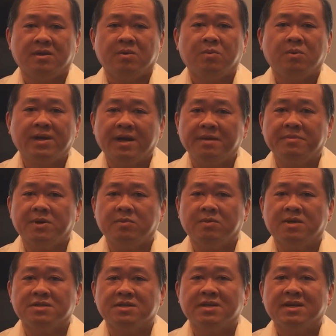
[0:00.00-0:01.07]
What happened
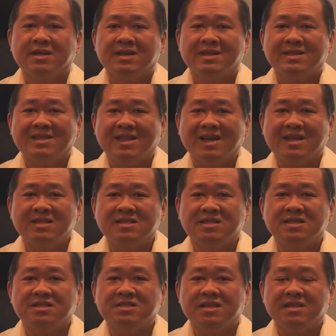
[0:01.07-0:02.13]
was
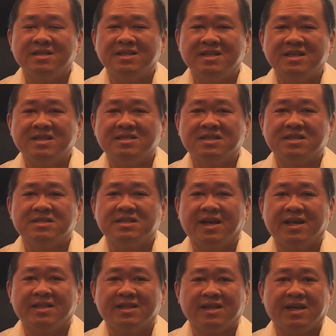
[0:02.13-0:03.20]
Nancy's nieces
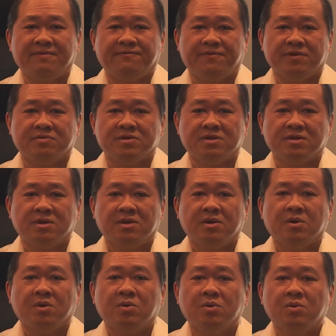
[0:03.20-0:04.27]
and nephews,
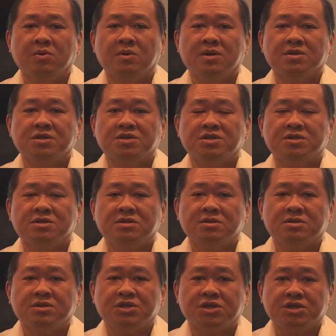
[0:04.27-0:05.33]
who were the
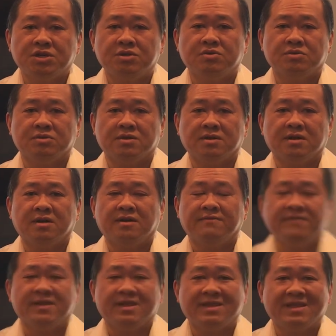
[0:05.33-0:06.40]
children
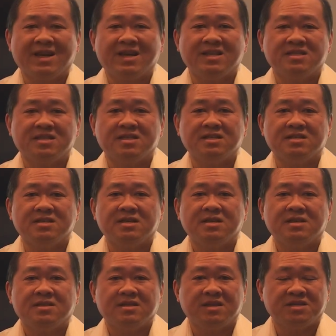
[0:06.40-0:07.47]
of Nancy's
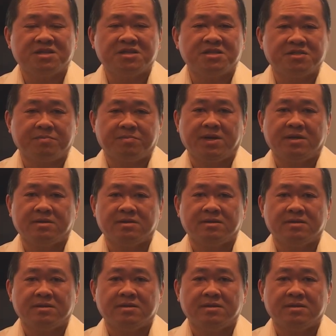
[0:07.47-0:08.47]
deceased brother.